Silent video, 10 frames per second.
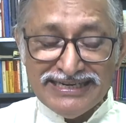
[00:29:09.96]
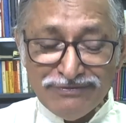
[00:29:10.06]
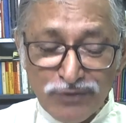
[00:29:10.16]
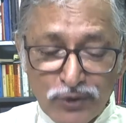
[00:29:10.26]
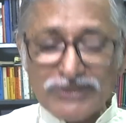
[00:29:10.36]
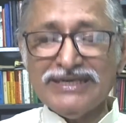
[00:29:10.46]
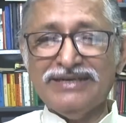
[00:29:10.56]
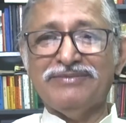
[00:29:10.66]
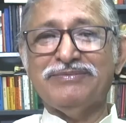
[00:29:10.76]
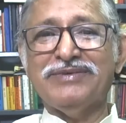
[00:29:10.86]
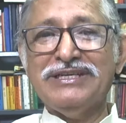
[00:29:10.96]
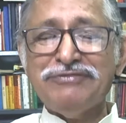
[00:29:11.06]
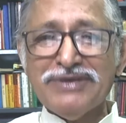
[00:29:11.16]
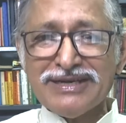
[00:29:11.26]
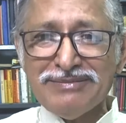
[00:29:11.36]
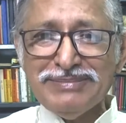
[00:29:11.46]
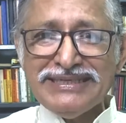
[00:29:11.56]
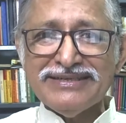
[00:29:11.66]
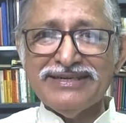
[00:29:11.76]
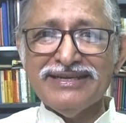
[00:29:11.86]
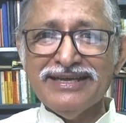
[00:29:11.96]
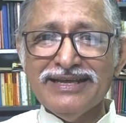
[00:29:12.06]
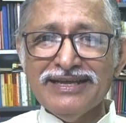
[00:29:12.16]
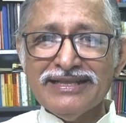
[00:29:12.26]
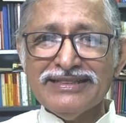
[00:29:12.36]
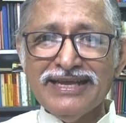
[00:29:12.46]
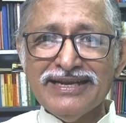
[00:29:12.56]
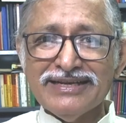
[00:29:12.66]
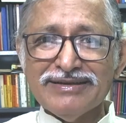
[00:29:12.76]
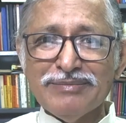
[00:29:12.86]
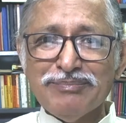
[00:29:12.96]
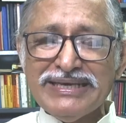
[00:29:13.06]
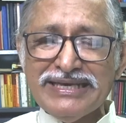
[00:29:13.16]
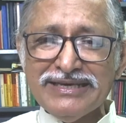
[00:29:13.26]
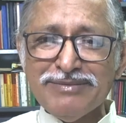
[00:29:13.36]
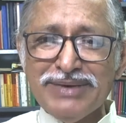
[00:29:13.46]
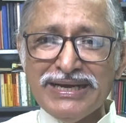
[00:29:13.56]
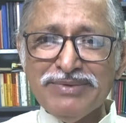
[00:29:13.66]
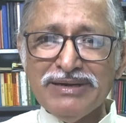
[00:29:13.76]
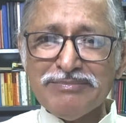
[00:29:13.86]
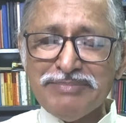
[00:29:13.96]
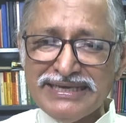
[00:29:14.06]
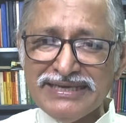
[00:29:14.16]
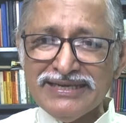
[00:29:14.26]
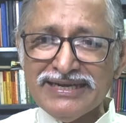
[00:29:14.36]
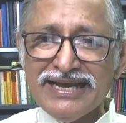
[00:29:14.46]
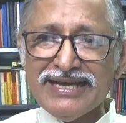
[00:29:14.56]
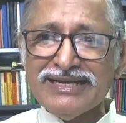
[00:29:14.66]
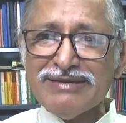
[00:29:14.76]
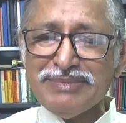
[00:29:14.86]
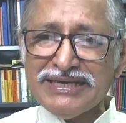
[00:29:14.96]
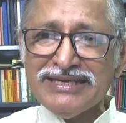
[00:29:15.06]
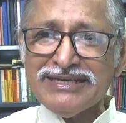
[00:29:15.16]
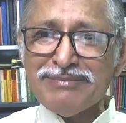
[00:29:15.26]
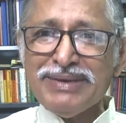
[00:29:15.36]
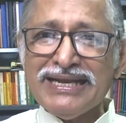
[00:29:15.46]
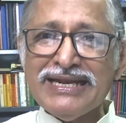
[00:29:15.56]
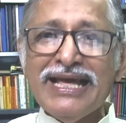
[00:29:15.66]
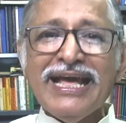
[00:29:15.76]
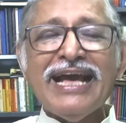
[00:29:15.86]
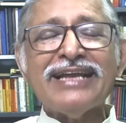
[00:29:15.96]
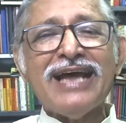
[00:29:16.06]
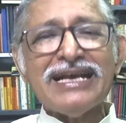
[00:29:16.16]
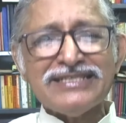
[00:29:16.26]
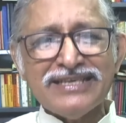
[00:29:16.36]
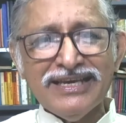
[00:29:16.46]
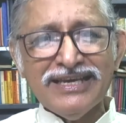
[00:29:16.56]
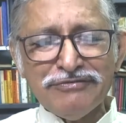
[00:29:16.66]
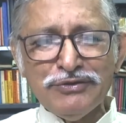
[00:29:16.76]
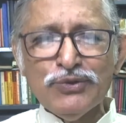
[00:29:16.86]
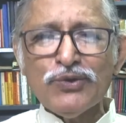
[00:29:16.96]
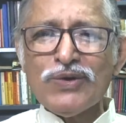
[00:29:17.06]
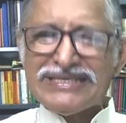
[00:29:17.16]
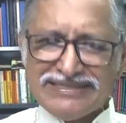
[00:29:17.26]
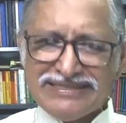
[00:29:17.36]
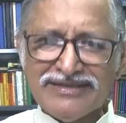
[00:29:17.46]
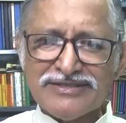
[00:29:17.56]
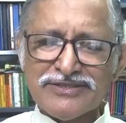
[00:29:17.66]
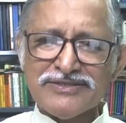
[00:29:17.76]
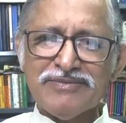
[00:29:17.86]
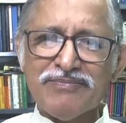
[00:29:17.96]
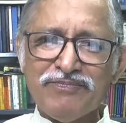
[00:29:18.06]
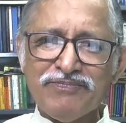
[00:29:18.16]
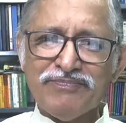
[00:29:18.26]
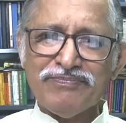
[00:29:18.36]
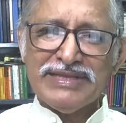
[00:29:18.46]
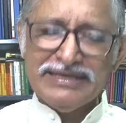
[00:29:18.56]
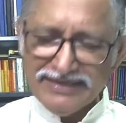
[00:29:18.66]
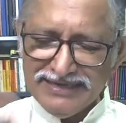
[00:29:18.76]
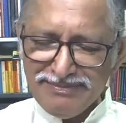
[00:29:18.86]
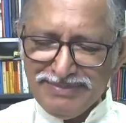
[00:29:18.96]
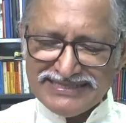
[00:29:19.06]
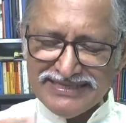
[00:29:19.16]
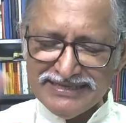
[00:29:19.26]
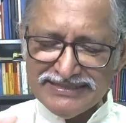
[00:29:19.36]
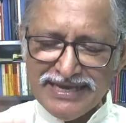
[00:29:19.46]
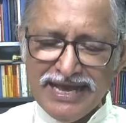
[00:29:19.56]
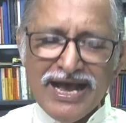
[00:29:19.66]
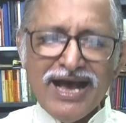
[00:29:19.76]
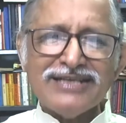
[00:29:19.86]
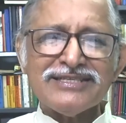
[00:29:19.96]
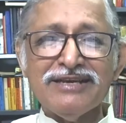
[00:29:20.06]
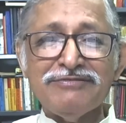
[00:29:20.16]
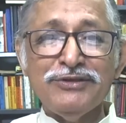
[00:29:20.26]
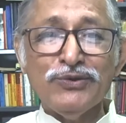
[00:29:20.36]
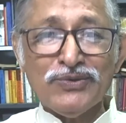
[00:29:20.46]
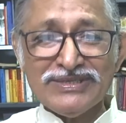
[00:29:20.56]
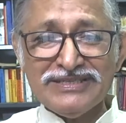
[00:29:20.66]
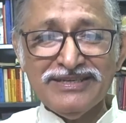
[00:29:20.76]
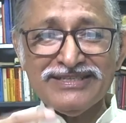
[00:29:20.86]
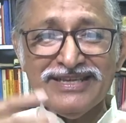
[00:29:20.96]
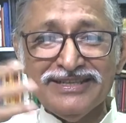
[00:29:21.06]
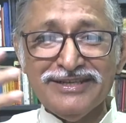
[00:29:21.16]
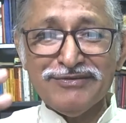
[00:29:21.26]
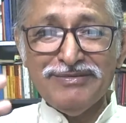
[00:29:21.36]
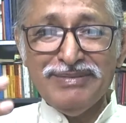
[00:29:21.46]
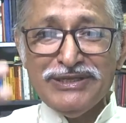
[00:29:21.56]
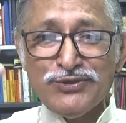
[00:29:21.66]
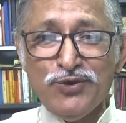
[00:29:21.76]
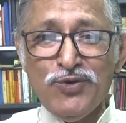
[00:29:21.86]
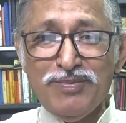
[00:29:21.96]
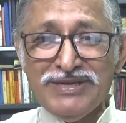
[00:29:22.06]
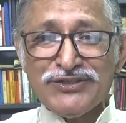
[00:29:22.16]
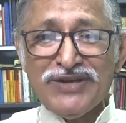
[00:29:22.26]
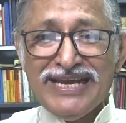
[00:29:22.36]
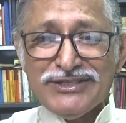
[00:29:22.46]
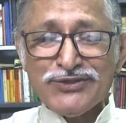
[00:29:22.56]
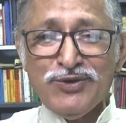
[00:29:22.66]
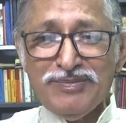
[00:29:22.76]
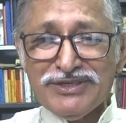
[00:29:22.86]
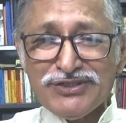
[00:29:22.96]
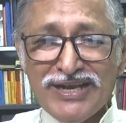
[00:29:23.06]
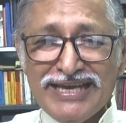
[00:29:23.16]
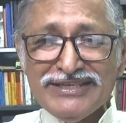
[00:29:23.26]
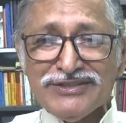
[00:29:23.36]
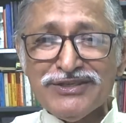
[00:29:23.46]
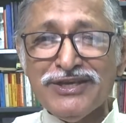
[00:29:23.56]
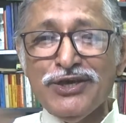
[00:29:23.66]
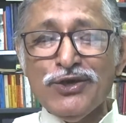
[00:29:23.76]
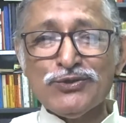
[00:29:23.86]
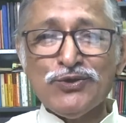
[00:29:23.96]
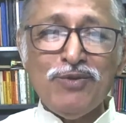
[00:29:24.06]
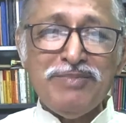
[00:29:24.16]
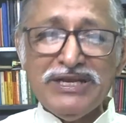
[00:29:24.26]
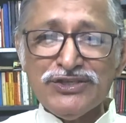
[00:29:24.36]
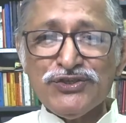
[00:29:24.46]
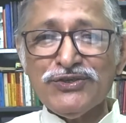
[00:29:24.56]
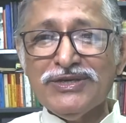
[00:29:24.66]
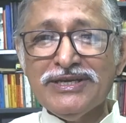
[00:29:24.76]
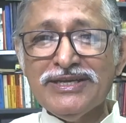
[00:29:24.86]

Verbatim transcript: devoted, if you are committed, then picking a Bible, picking a diary, picking a pen, and asking a few questions. Read a passage, ask a few questions, and there will be so much light, so much light, so much